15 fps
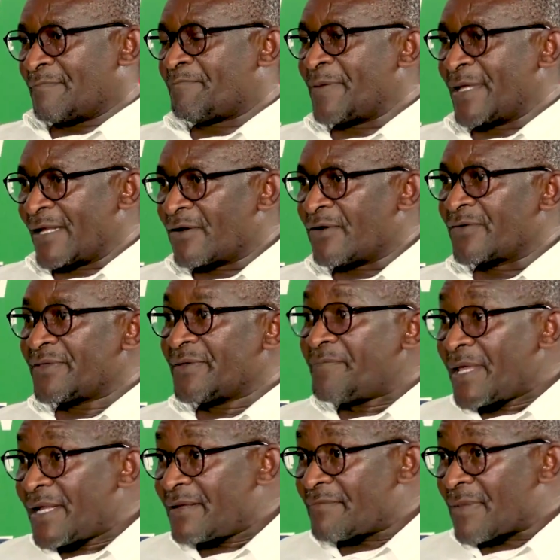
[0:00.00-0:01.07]
below the
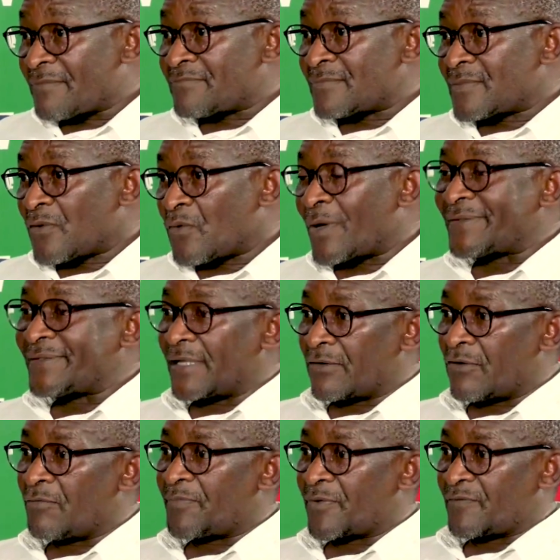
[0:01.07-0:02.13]
minimum what the
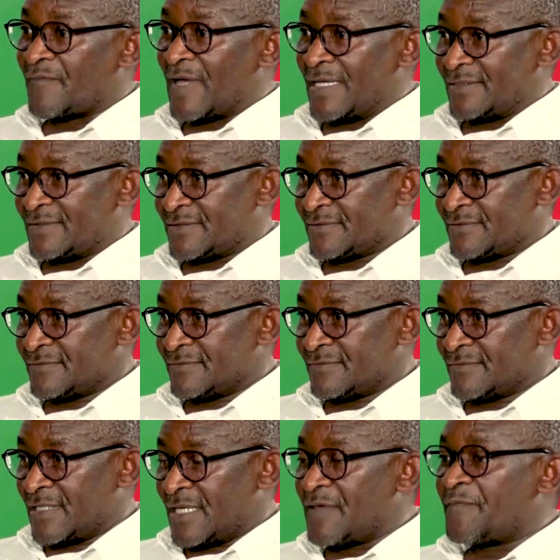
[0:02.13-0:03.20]
law provides.
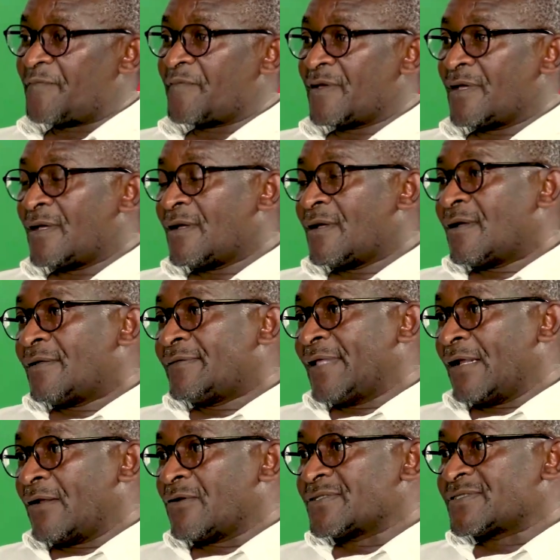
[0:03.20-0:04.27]
If
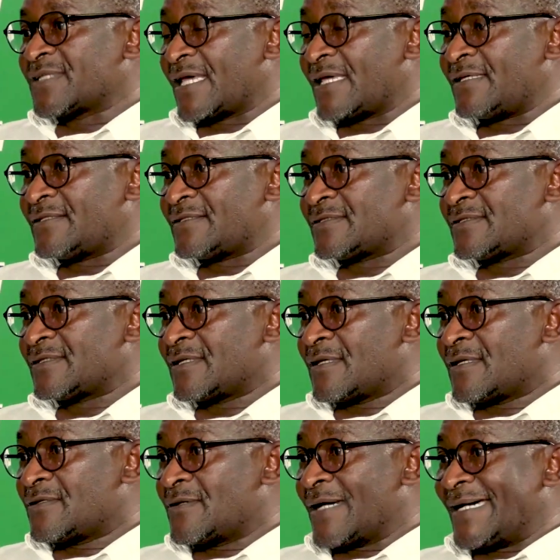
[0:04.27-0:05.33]
the law says
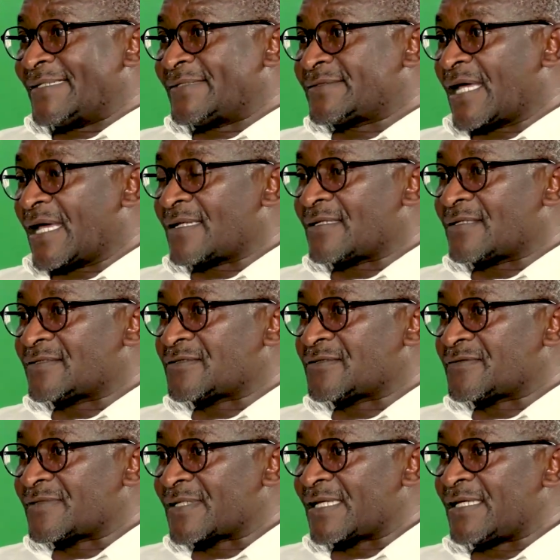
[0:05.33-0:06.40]
you are entitled to
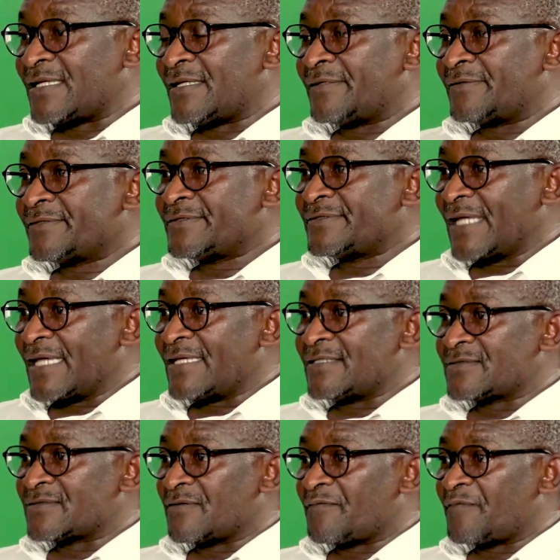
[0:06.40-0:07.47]
3
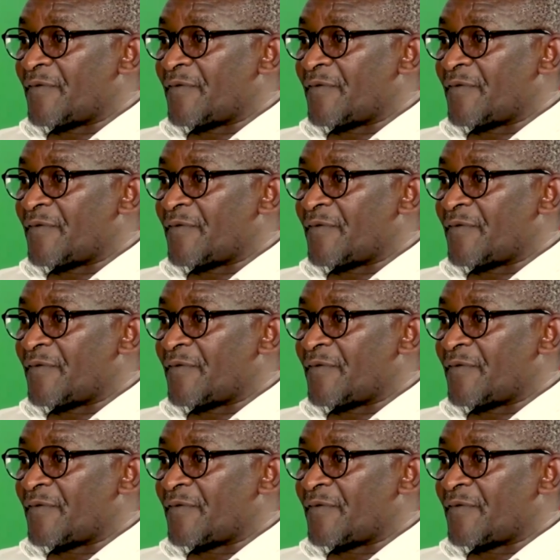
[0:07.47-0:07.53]
days of